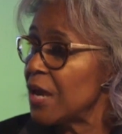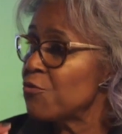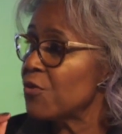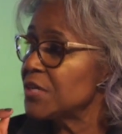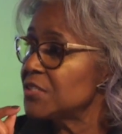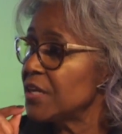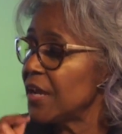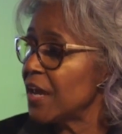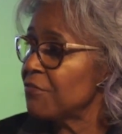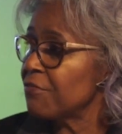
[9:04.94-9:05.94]
and runs
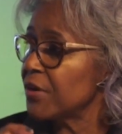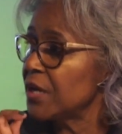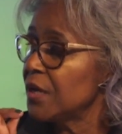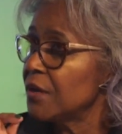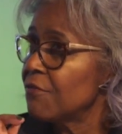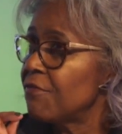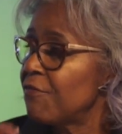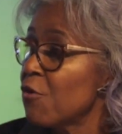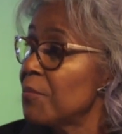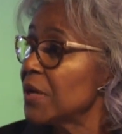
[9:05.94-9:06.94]
it every
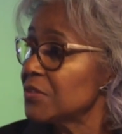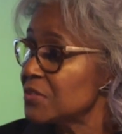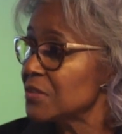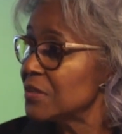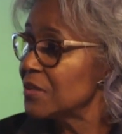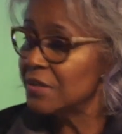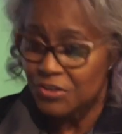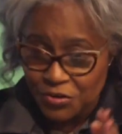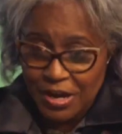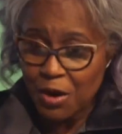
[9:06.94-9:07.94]
4 months,
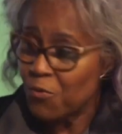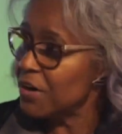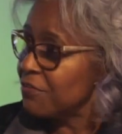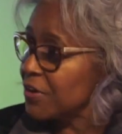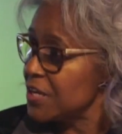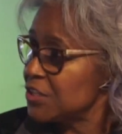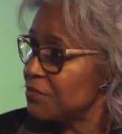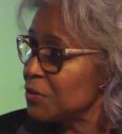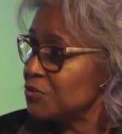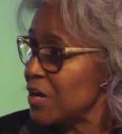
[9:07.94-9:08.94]
you got one for each
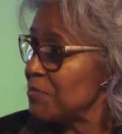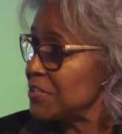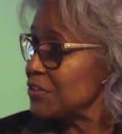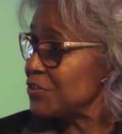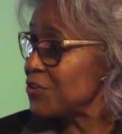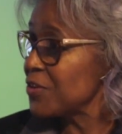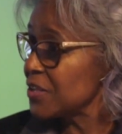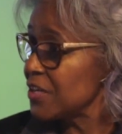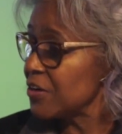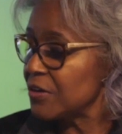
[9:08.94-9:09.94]
of those trimesters
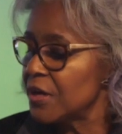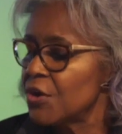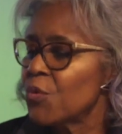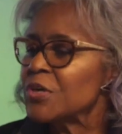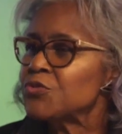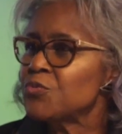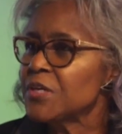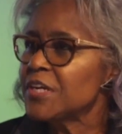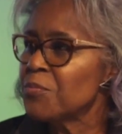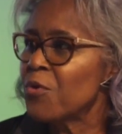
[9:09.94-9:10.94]
during the year. What's
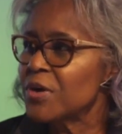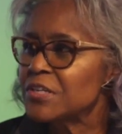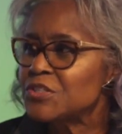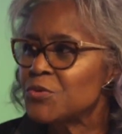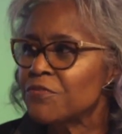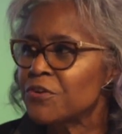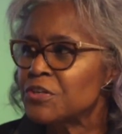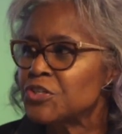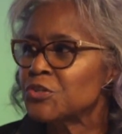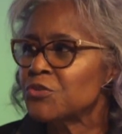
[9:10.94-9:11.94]
really important is do it for
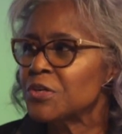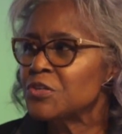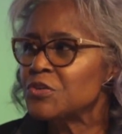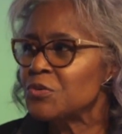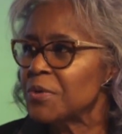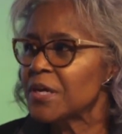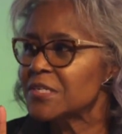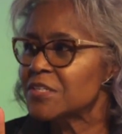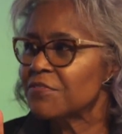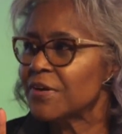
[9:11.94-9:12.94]
your children too,
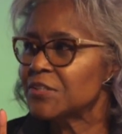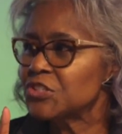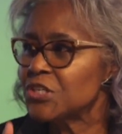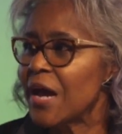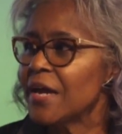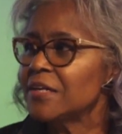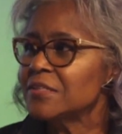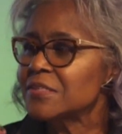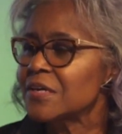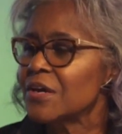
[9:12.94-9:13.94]
because if a
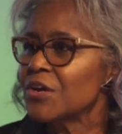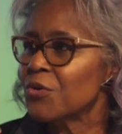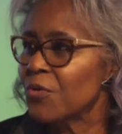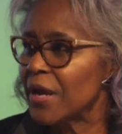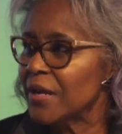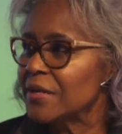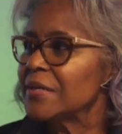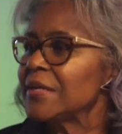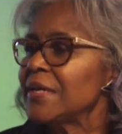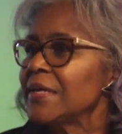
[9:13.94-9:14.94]
child's credit
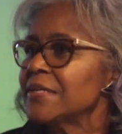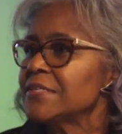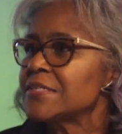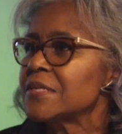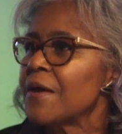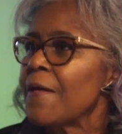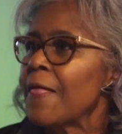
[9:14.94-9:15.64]
is